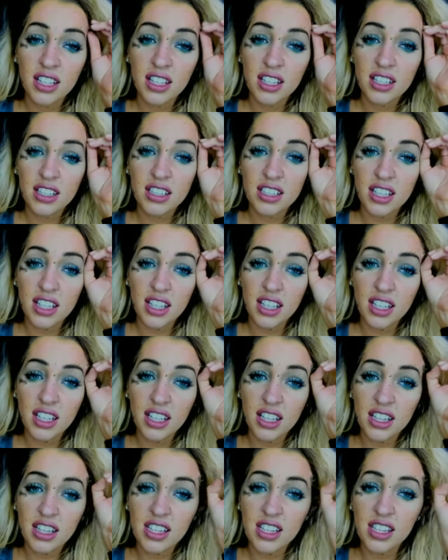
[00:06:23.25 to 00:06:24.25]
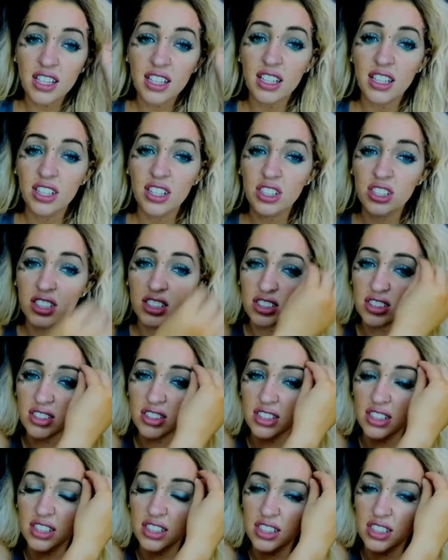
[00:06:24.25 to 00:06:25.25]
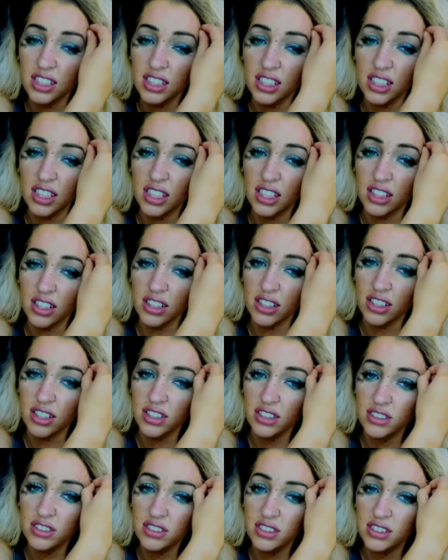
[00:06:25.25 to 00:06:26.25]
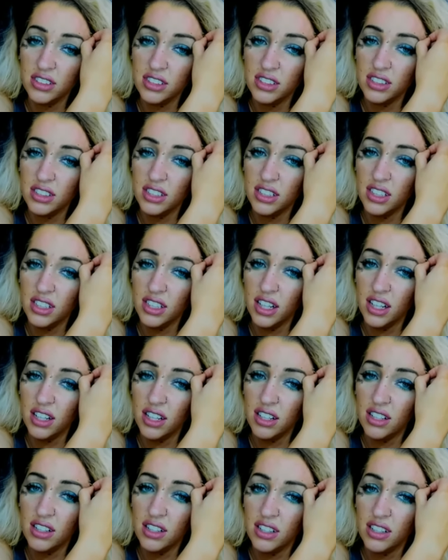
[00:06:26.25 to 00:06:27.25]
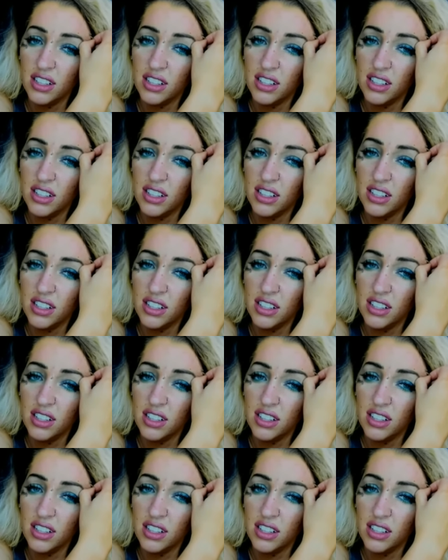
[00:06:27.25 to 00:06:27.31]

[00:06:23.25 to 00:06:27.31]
See, it's just really sticky and gross in there.